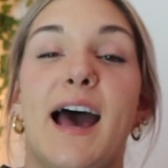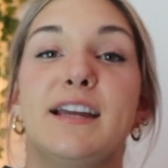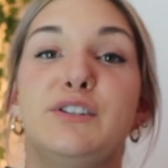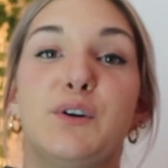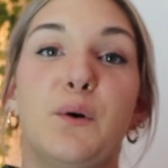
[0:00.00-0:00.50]
I
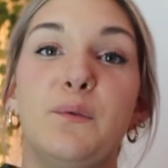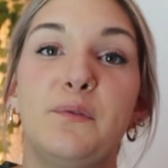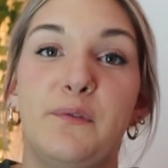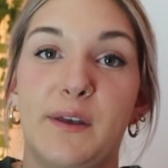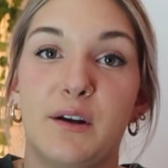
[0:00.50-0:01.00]
don't
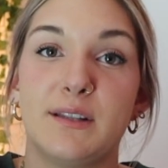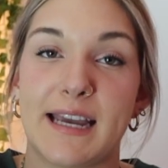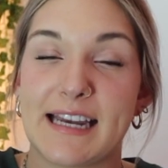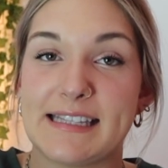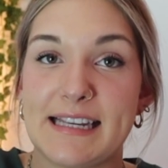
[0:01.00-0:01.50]
feel
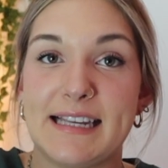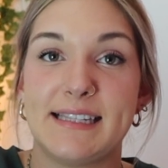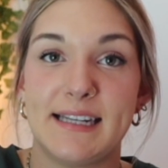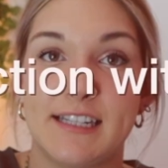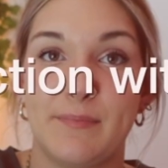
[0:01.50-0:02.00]
like it's
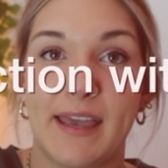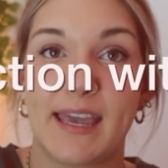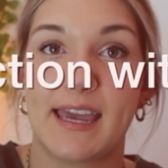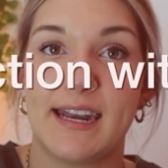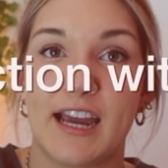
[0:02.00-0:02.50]
easy to make a
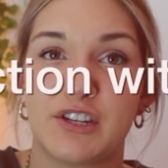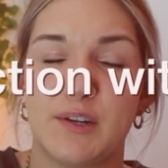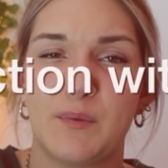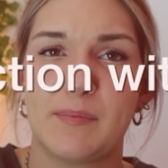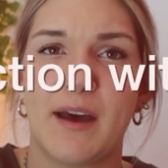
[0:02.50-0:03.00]

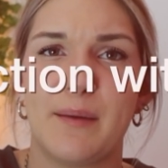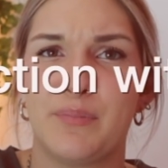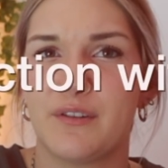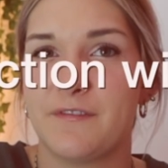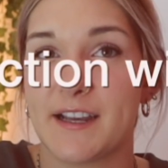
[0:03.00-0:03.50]
connection with my
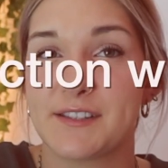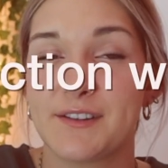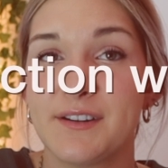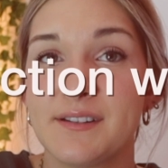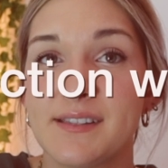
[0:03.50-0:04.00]

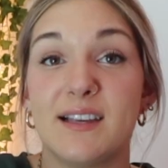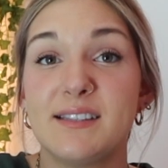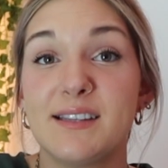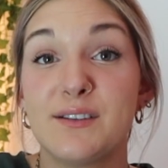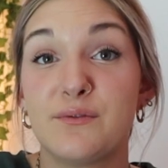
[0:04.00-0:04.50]
professors.
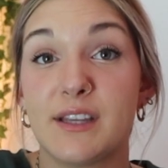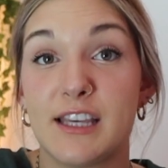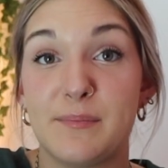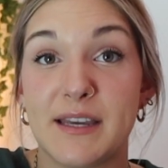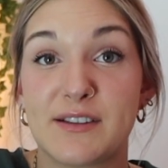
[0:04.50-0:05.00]
This is a
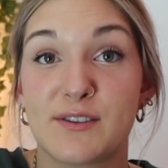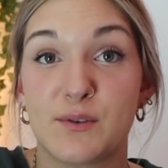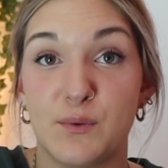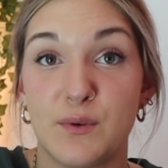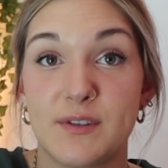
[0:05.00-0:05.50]
really big
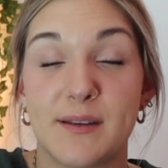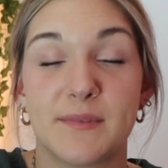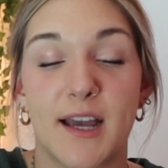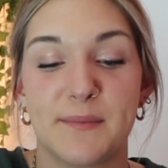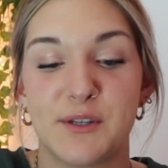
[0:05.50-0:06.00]
school.
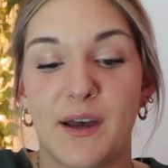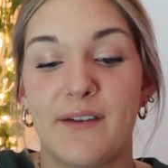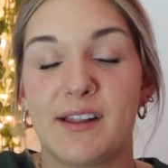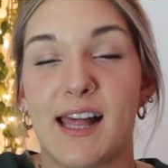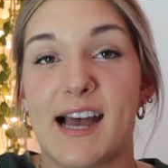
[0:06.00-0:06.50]
Sometimes you'll
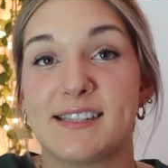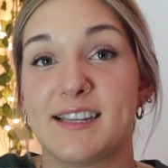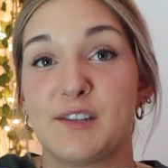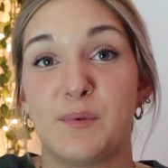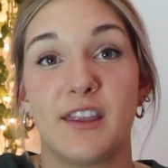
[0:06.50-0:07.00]
have
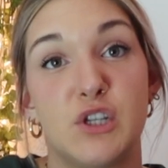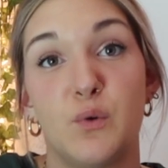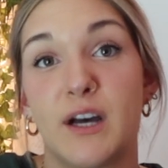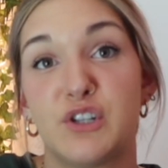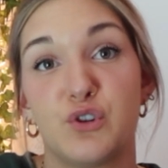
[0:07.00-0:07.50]
classes with
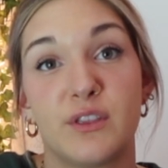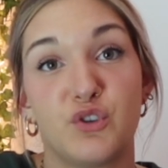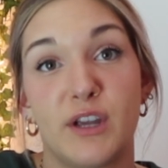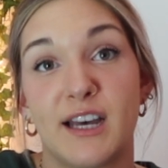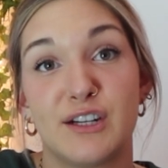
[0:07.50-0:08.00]
200,
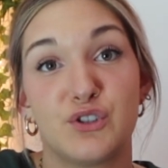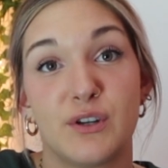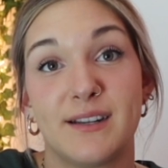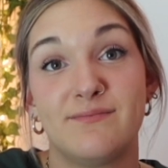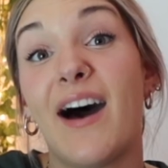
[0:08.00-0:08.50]

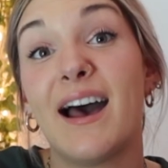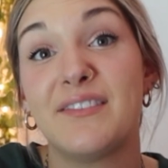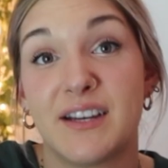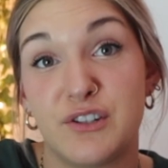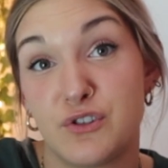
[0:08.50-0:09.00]
300,
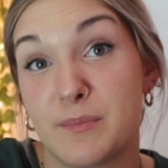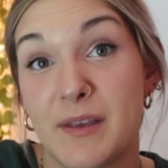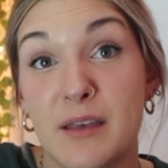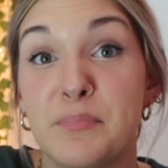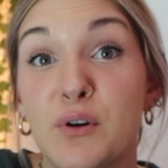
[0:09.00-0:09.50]
500
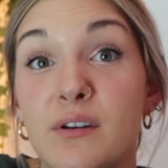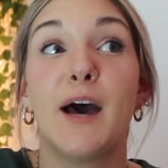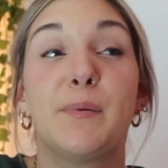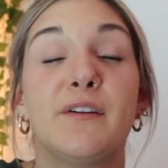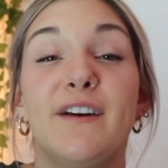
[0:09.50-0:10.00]
people.
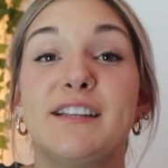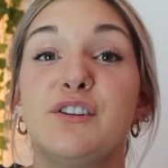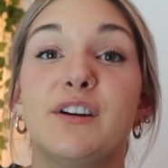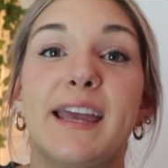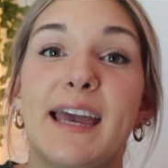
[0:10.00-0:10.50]
A
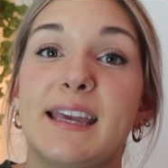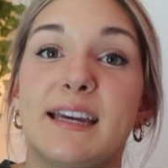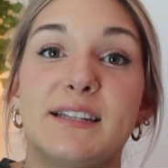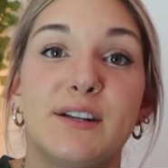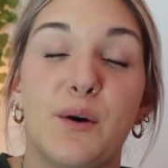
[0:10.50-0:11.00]
professor can't
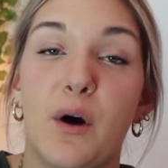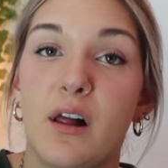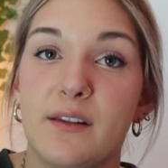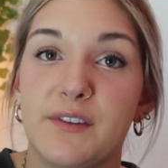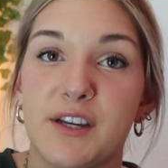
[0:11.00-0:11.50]
get to know
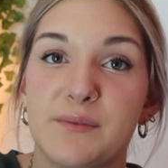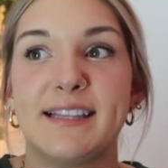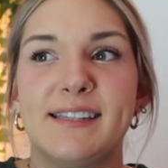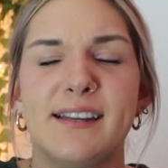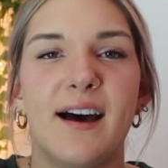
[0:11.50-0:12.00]
all of you.
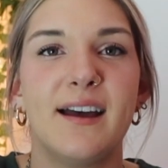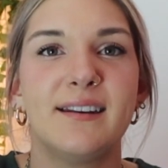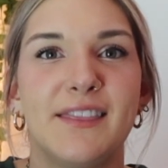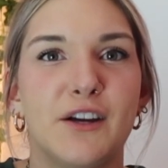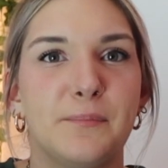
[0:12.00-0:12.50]
It's not
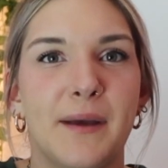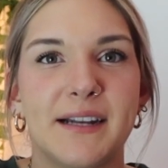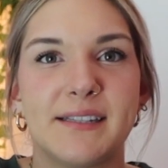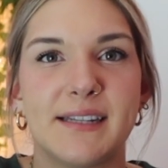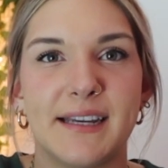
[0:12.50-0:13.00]
in their
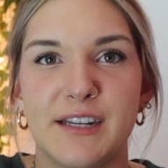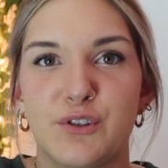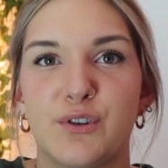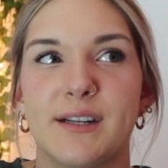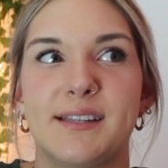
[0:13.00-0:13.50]
best
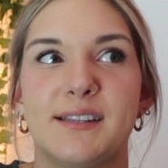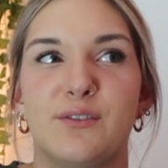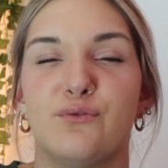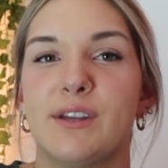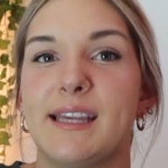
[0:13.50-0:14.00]
interest
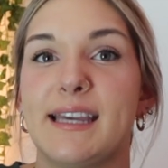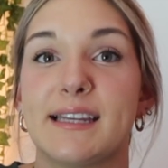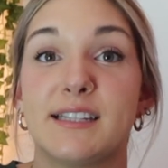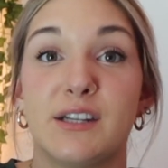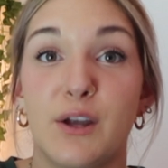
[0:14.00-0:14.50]
to really
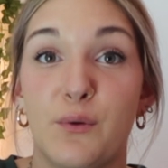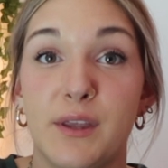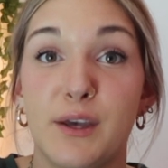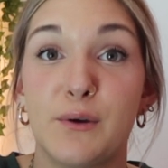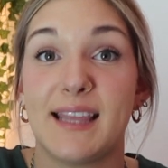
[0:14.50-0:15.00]
get to know
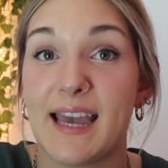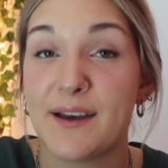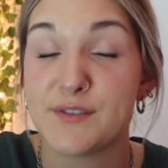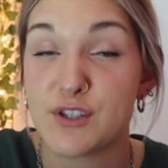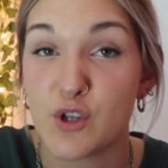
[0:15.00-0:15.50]
you. They
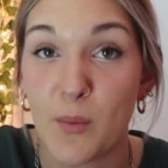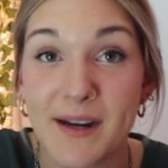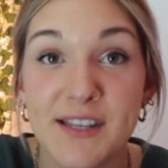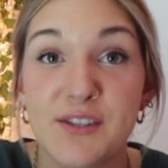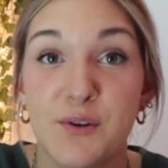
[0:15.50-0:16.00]
have so
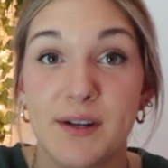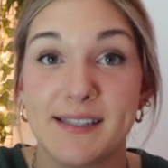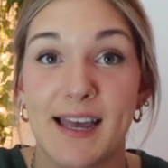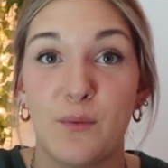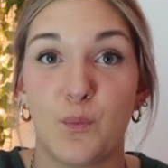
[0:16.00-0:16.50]
many
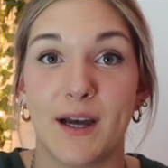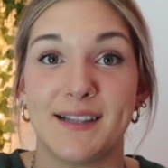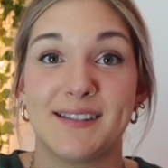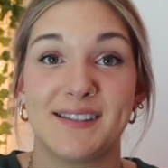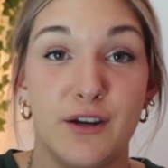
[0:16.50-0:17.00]
students at
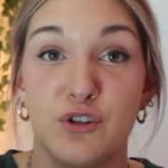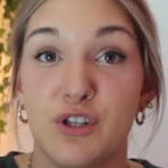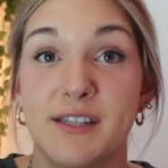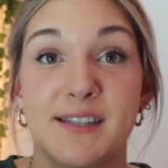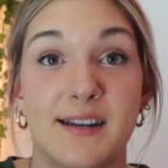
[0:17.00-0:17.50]
once. You're
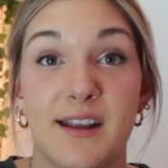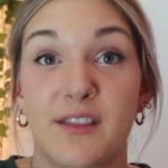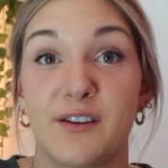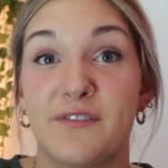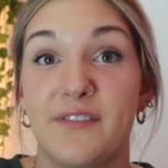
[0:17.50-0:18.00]
just
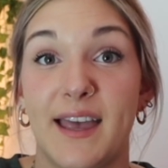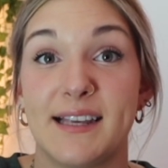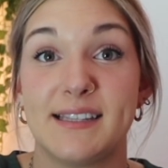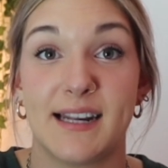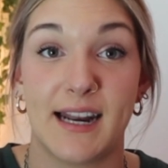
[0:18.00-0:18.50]
another
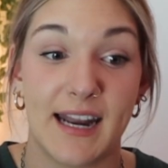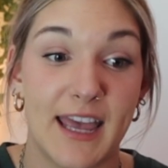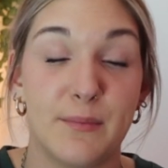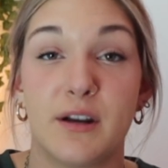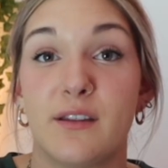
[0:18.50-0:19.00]
face and a
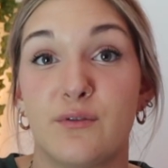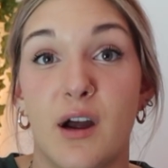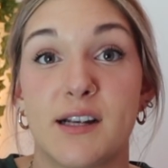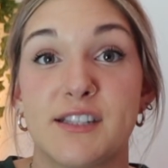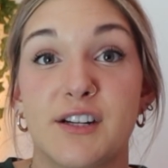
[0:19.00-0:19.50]
name on the
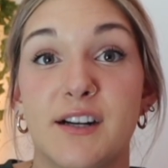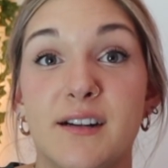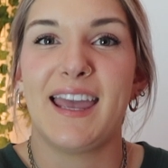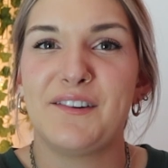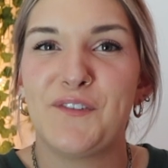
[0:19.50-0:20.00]

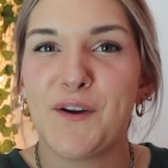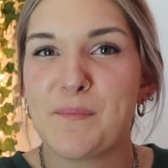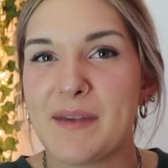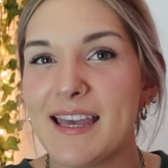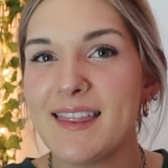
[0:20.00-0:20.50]
roster. And for
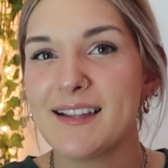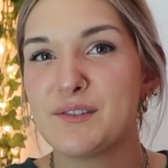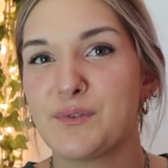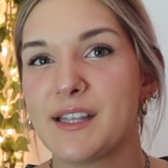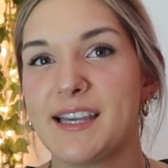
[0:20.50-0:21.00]
me,
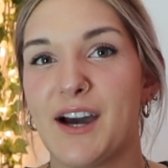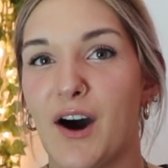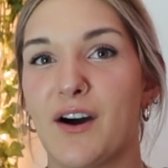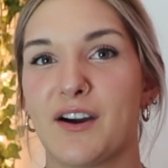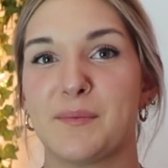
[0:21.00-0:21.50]
that's really
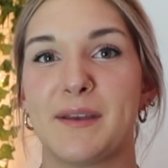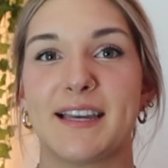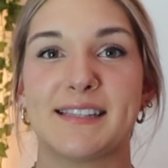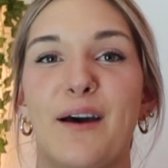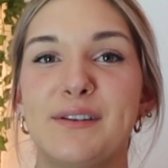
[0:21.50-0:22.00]
hard
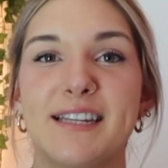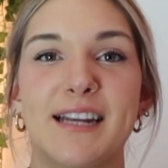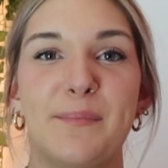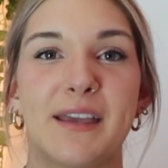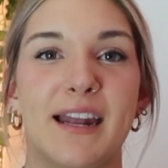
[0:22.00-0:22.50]
because I was the
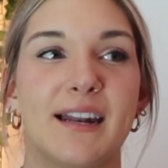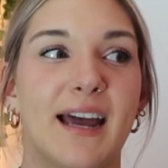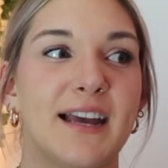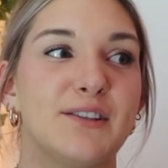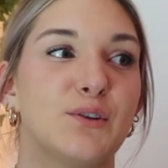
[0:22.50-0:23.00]
type of kid in
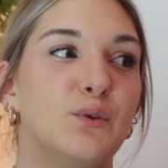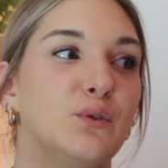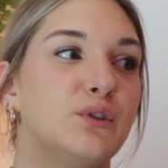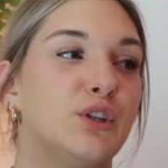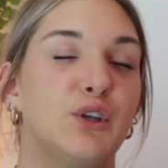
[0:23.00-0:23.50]
high
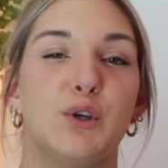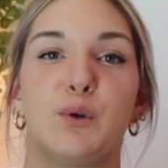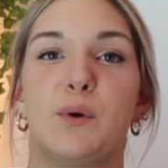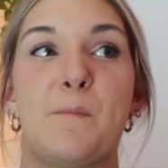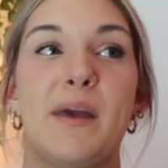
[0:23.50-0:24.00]
school
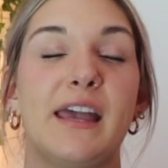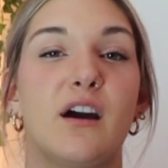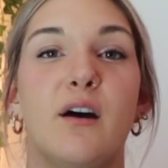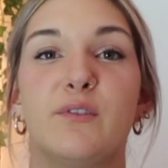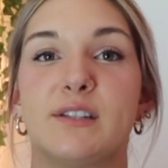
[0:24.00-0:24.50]
to make
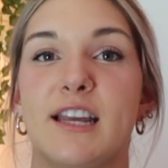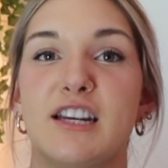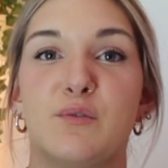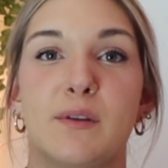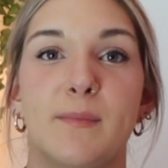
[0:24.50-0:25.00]

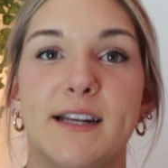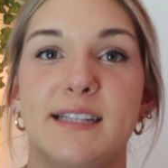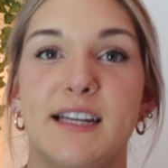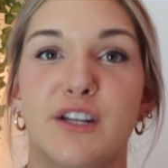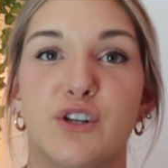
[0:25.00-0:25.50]
conversation with my
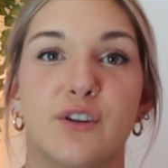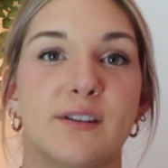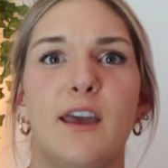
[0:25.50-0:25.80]
teachers.